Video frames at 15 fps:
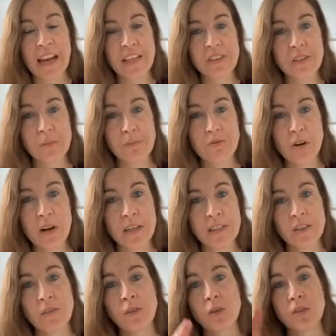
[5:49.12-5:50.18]
and it's
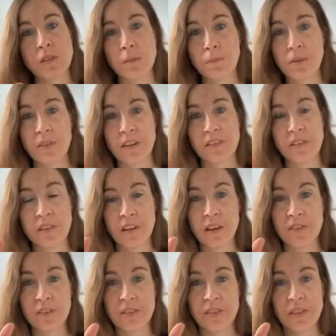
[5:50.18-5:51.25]
comprised of your
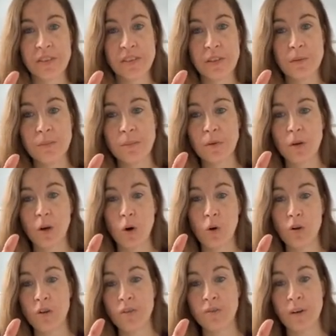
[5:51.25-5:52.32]
sympathetic nervous system,
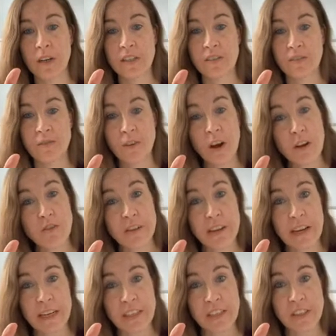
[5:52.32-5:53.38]
or your fight and
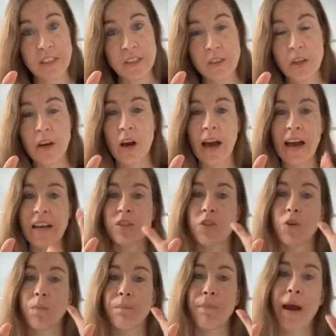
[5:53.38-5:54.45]
flight reaction,
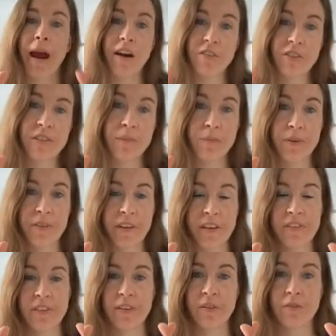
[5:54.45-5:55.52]
and your
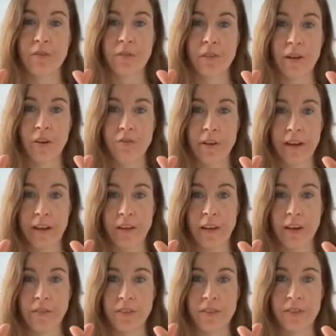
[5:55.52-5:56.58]
parasympathetic
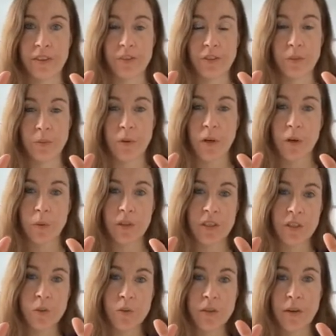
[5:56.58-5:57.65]
nervous system,
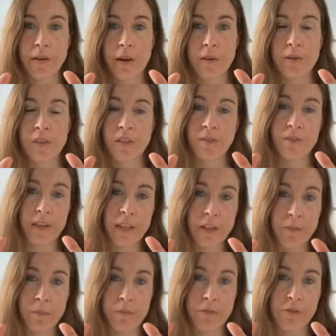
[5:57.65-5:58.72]
which is also known as your
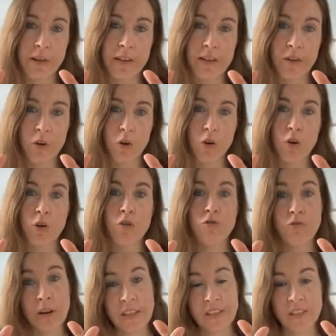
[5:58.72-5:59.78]
feed and breed
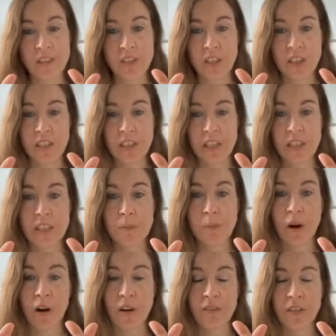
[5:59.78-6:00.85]
or rest and
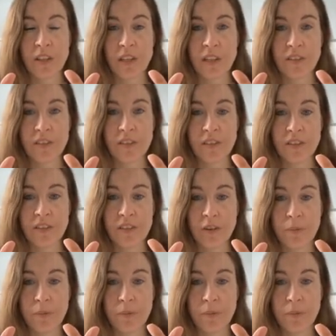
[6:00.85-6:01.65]
digest part of the nervous